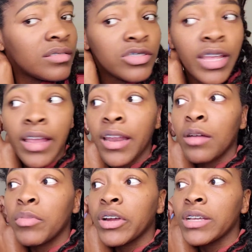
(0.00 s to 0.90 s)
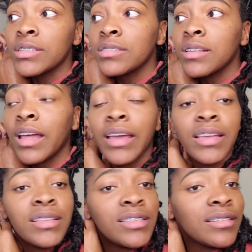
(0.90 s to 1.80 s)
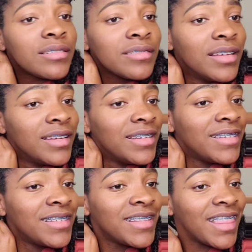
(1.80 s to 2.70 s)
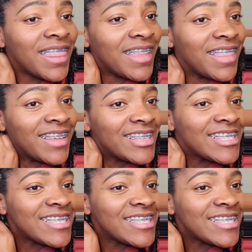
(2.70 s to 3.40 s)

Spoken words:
Taking out braids is a lot easier than this.